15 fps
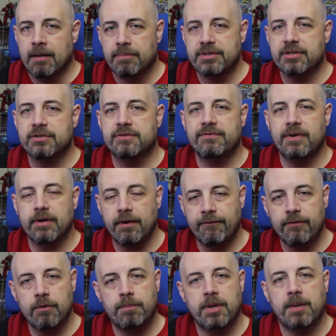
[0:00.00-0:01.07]
But there's very
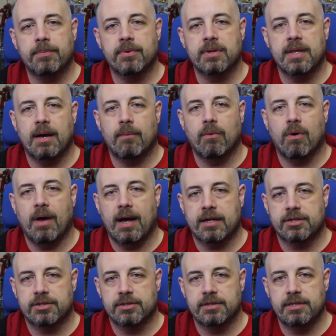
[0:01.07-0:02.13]
few people that will
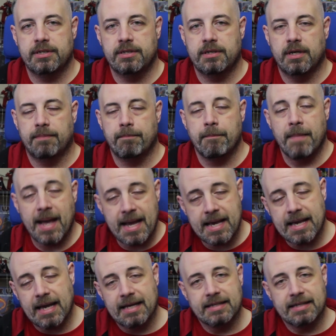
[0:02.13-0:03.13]
actually make